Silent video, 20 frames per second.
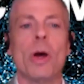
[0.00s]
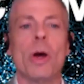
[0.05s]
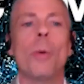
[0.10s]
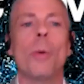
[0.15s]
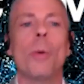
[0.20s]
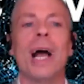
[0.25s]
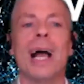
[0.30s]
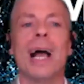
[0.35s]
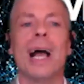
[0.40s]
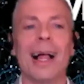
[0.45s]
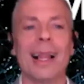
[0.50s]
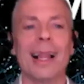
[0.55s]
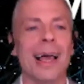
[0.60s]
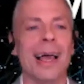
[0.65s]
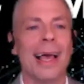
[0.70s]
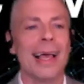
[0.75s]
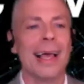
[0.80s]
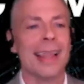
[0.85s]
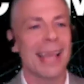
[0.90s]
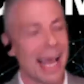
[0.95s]
Well,
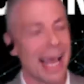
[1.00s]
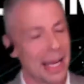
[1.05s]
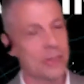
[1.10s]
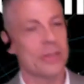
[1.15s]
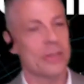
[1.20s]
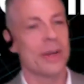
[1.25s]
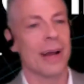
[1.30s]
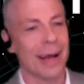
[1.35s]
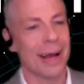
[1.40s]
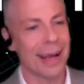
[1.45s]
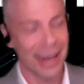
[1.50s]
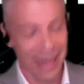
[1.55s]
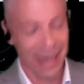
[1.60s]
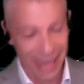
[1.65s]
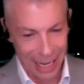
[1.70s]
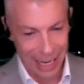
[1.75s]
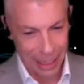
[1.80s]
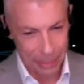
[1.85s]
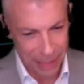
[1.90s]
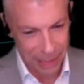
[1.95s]
that is not going to
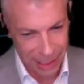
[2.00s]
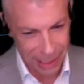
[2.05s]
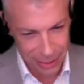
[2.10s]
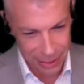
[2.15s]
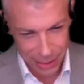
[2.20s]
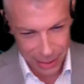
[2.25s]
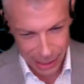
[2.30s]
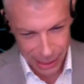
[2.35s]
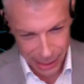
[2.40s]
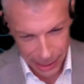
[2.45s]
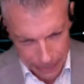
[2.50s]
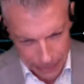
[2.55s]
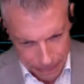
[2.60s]
happen this year.